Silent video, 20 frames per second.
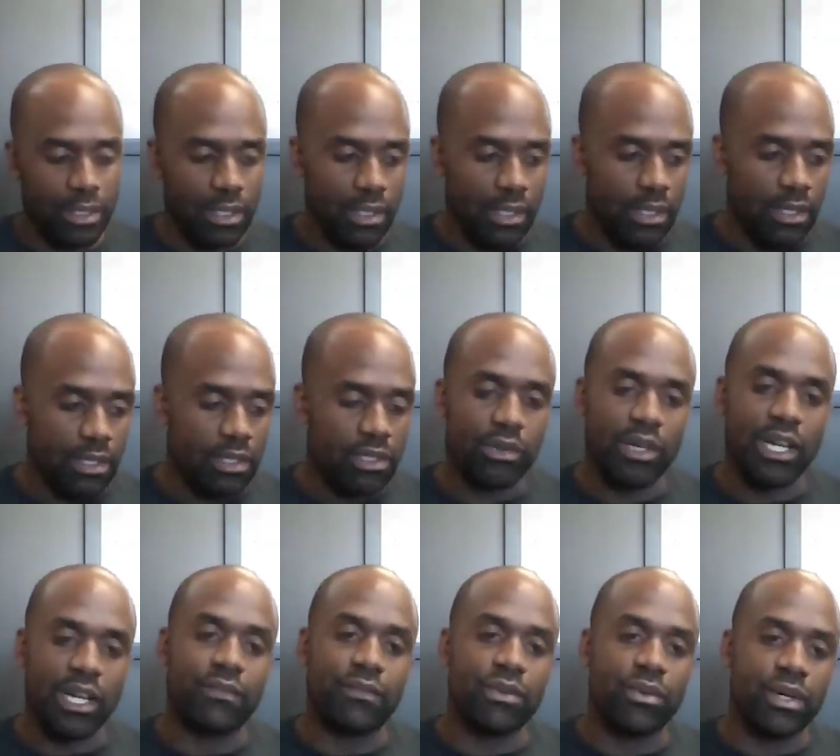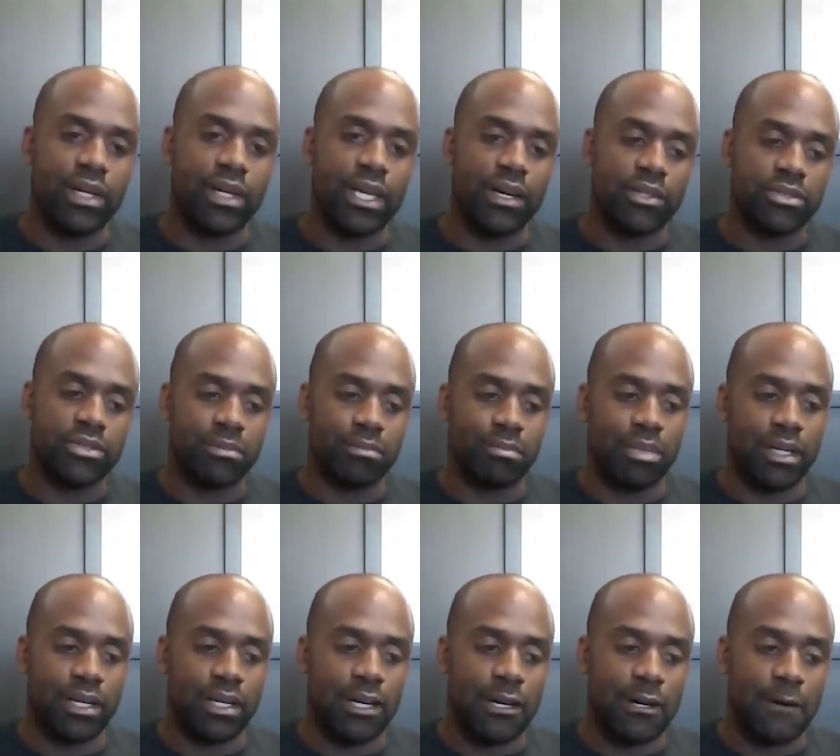you know, everyone else,
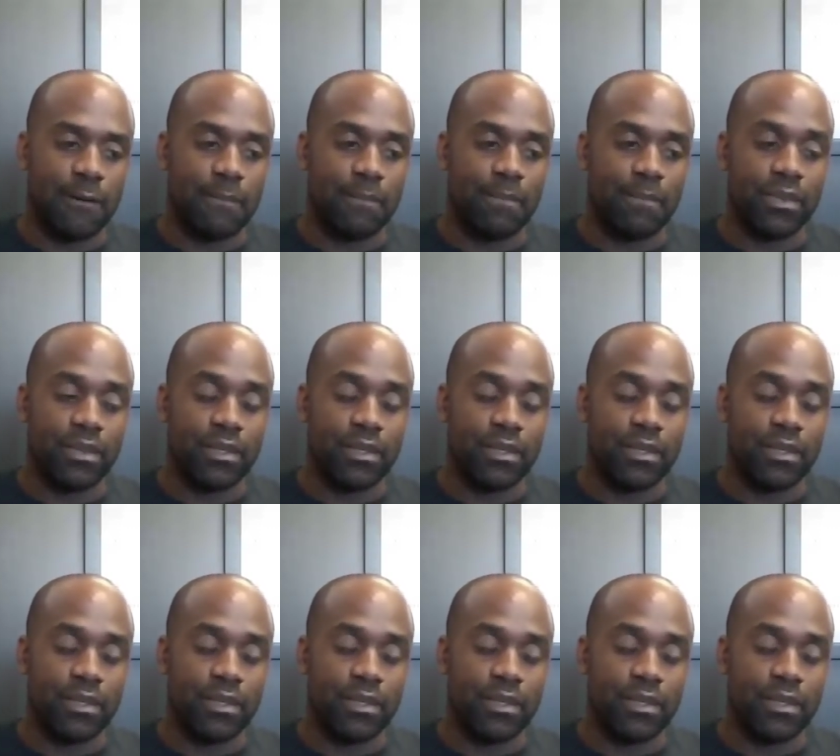but um,